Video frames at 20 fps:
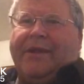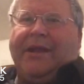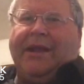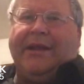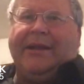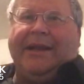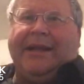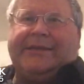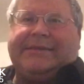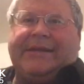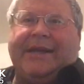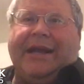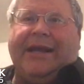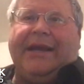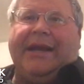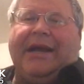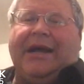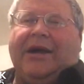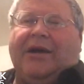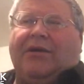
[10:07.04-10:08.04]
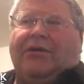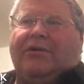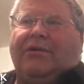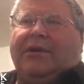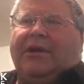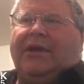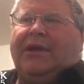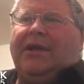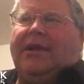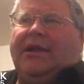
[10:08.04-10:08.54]
that's kind of how
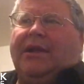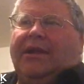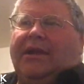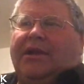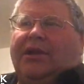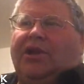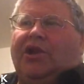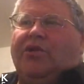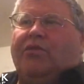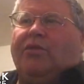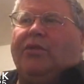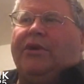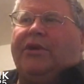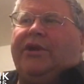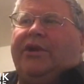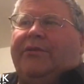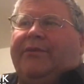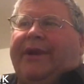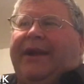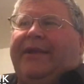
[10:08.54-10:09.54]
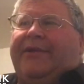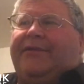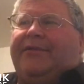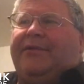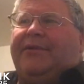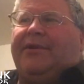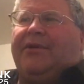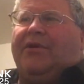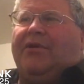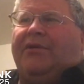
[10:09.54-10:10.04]
you work your way through
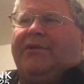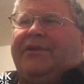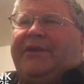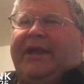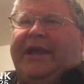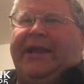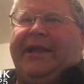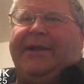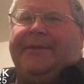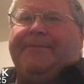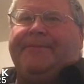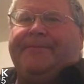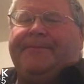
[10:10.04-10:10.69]
the whole thing.